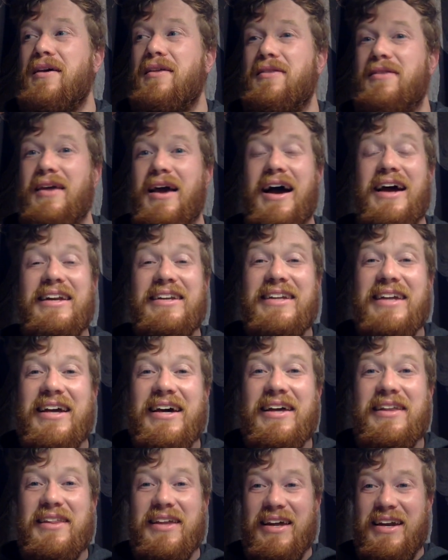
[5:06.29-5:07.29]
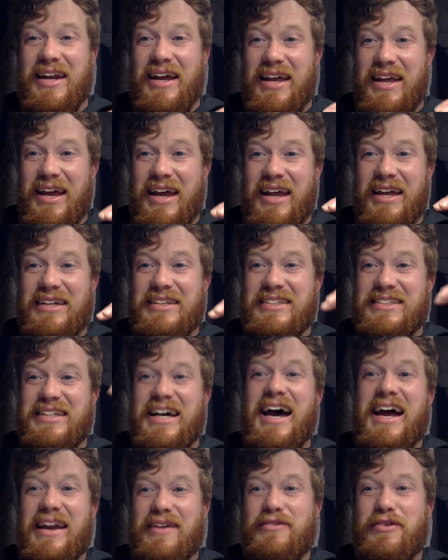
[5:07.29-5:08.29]
The idea that
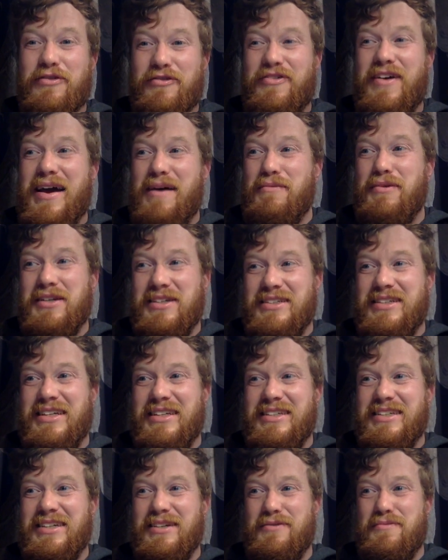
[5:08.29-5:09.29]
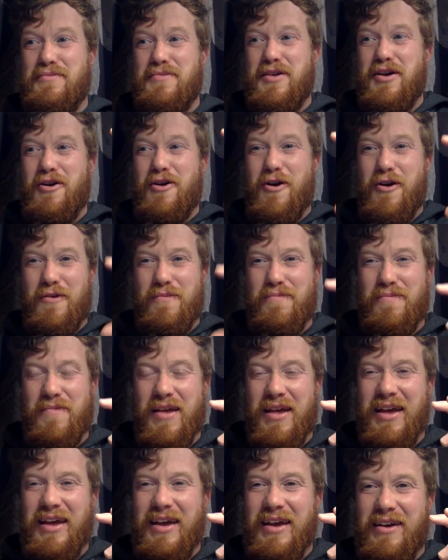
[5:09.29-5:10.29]
inside of a family system there are
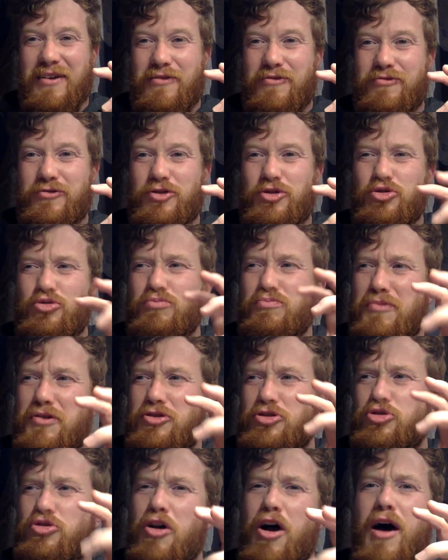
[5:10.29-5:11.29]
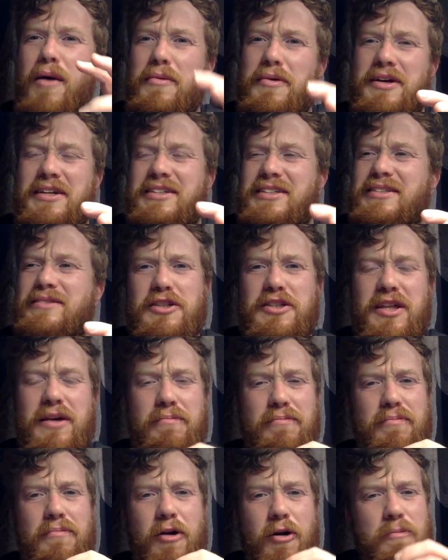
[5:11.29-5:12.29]
traumas that
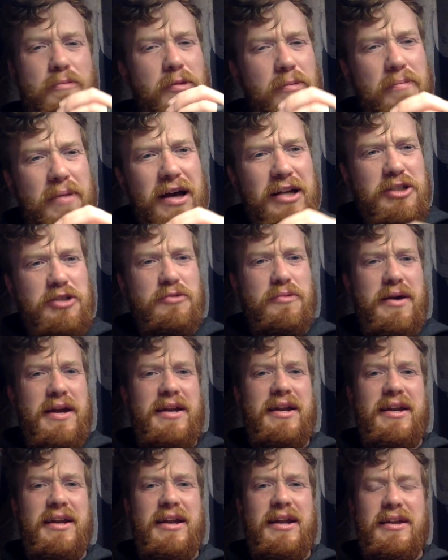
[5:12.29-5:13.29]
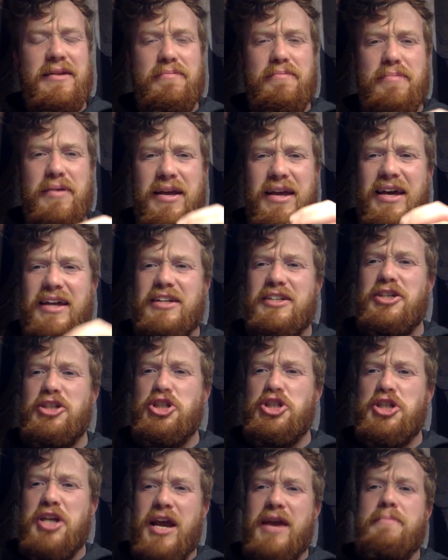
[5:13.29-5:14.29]
are perpetuated and begin to
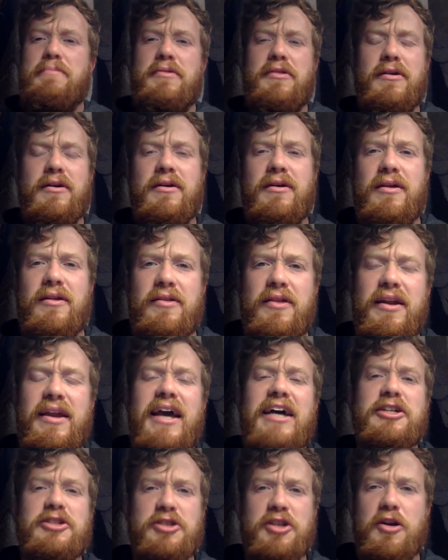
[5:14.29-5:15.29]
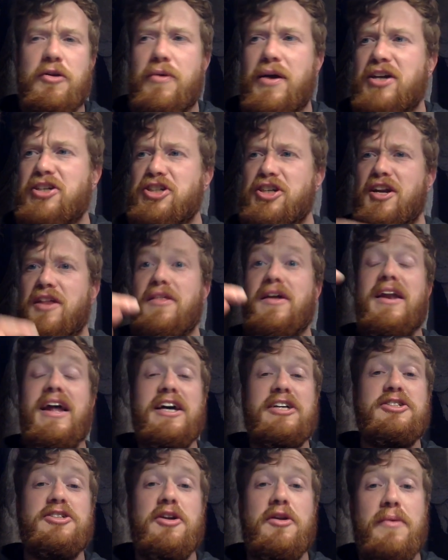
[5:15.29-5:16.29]
shape the, the next generation and the
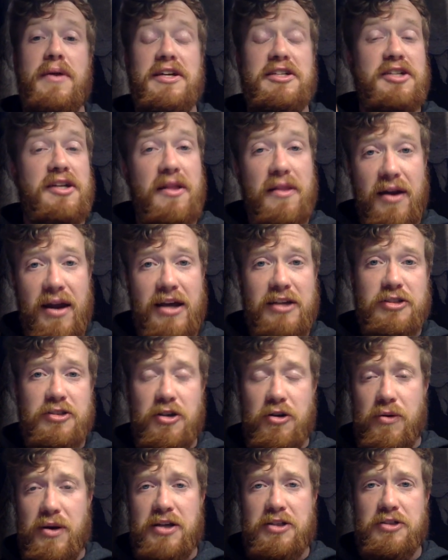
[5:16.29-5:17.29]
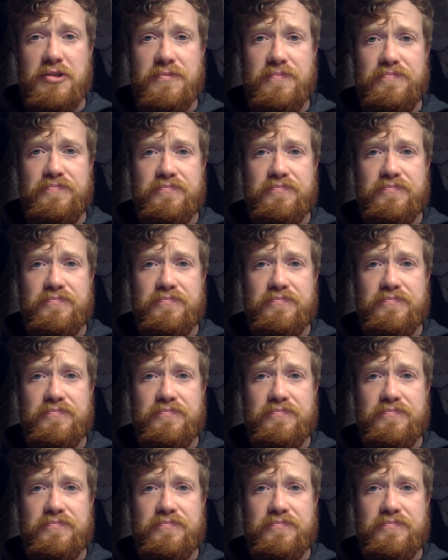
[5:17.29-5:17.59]
next generation and the next generation.